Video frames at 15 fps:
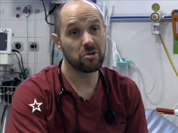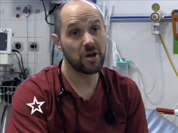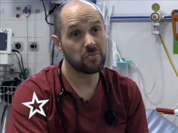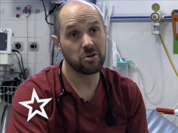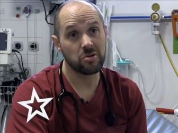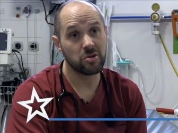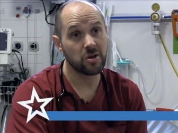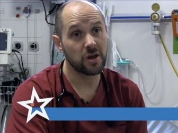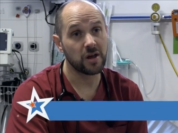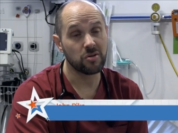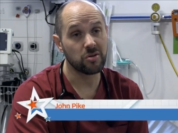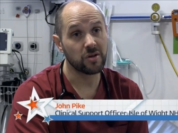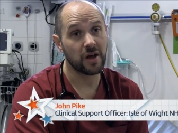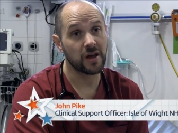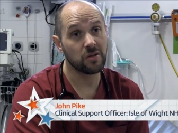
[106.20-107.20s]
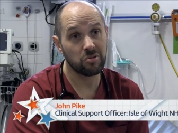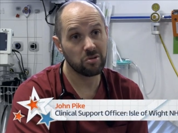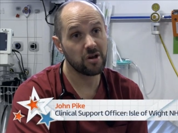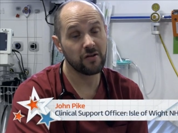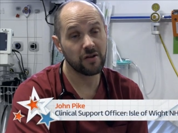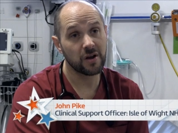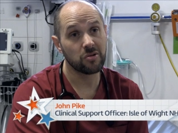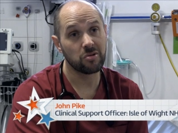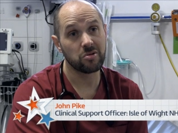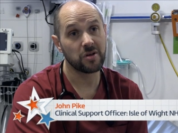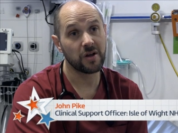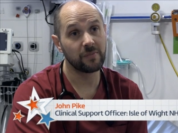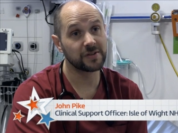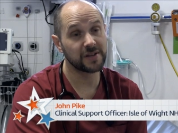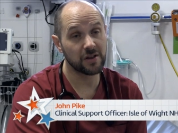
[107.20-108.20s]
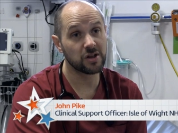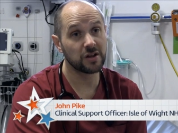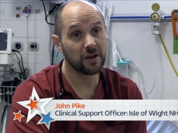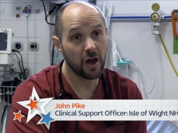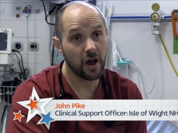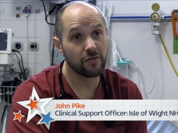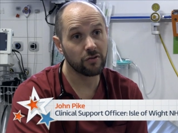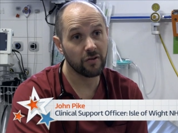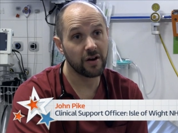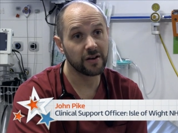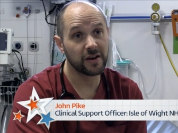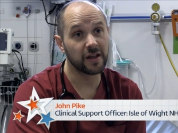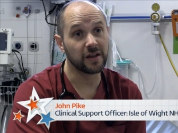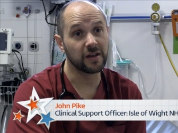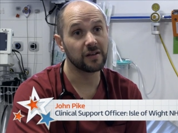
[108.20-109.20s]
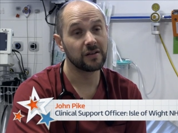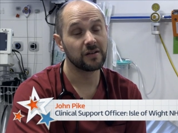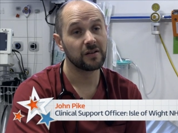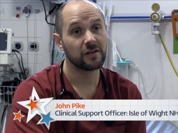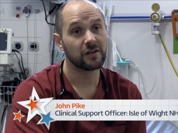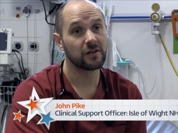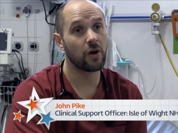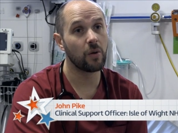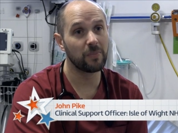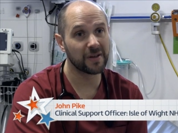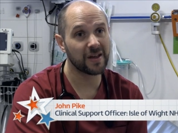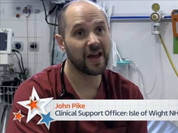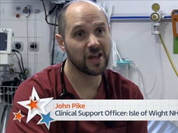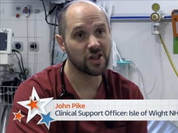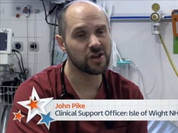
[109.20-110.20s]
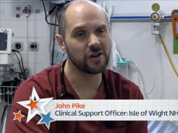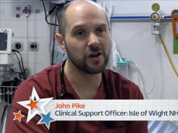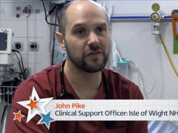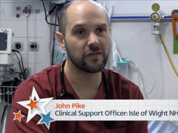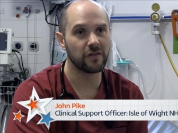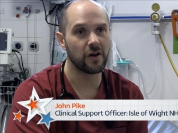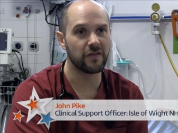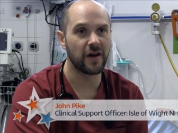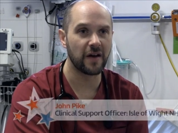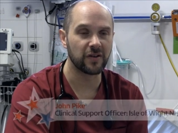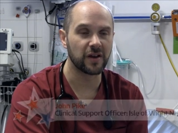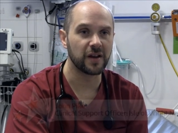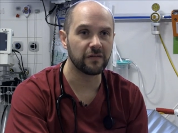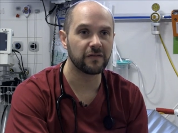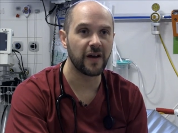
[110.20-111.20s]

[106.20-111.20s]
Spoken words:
Sepsis is a serious and potentially life-threatening complication of having an